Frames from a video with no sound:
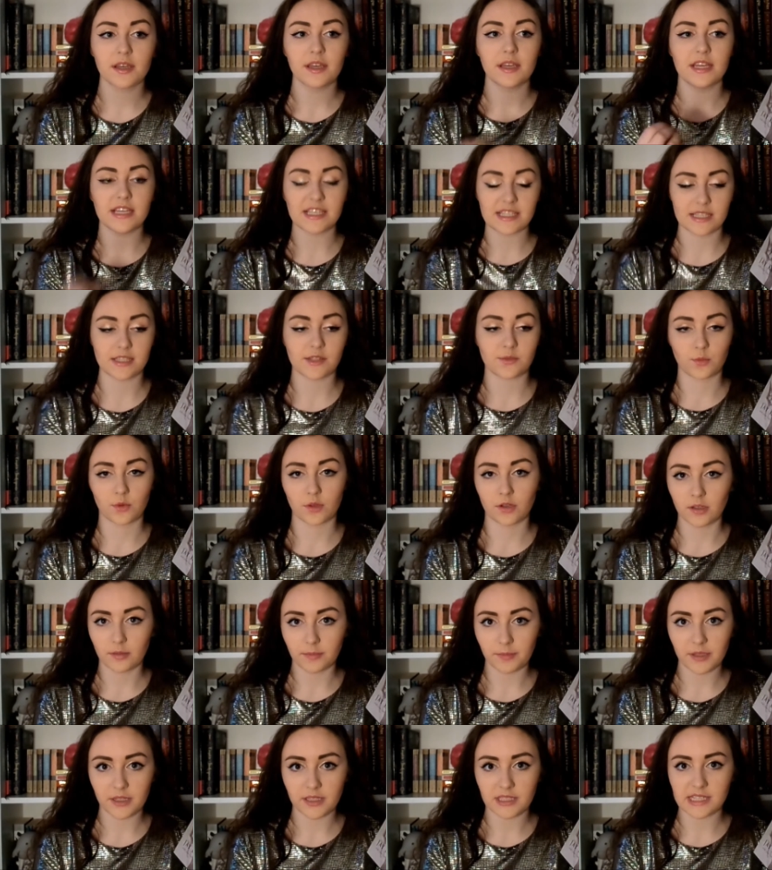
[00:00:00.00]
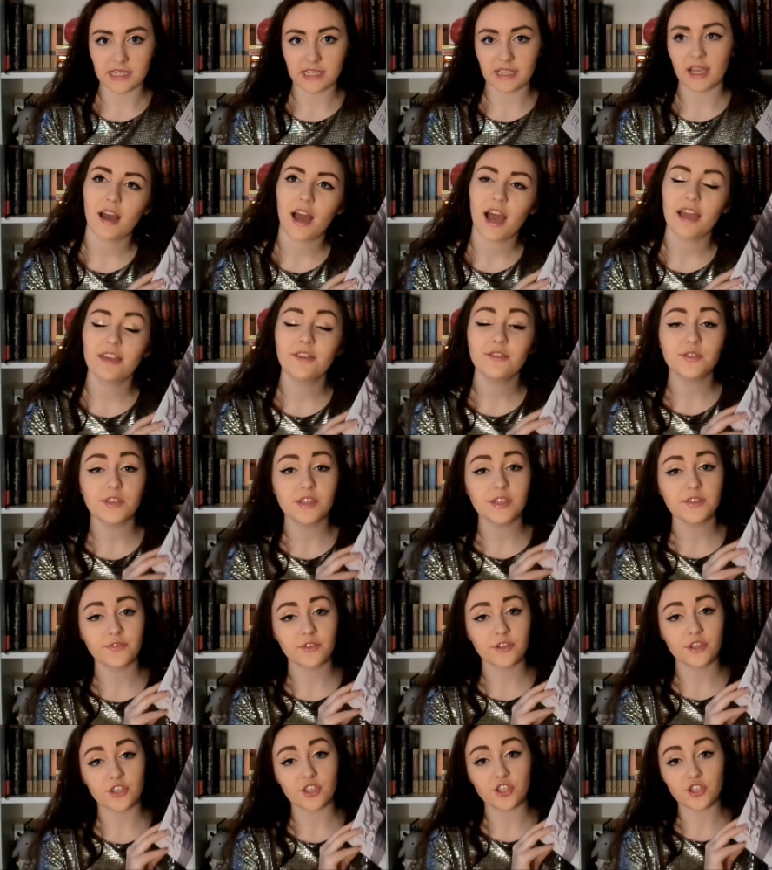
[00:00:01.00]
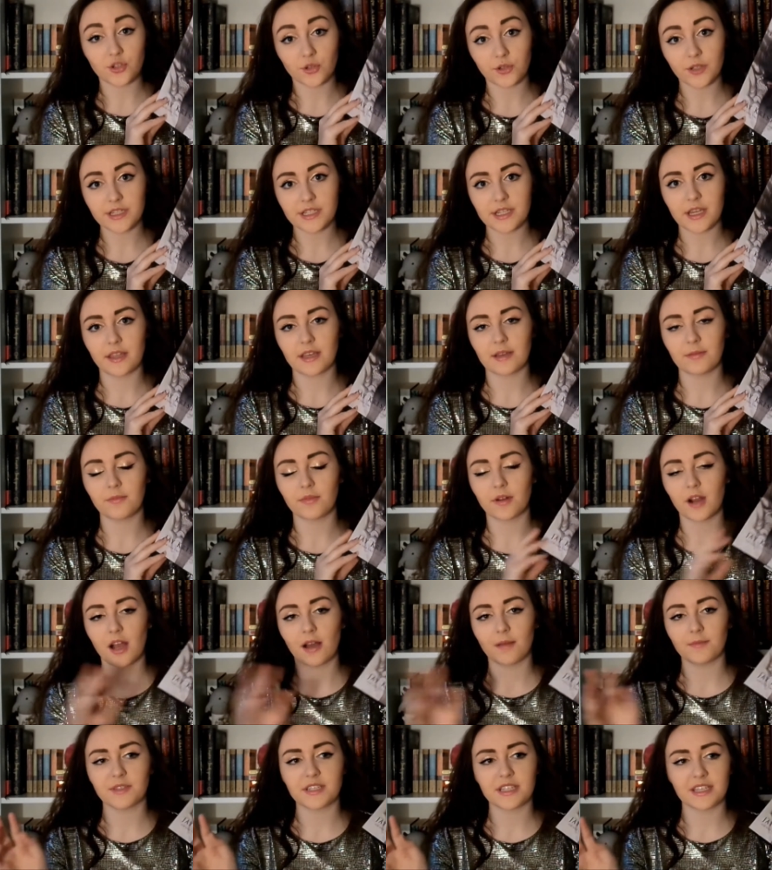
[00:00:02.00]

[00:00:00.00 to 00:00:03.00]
is its world building. I use this for the storytelling prompt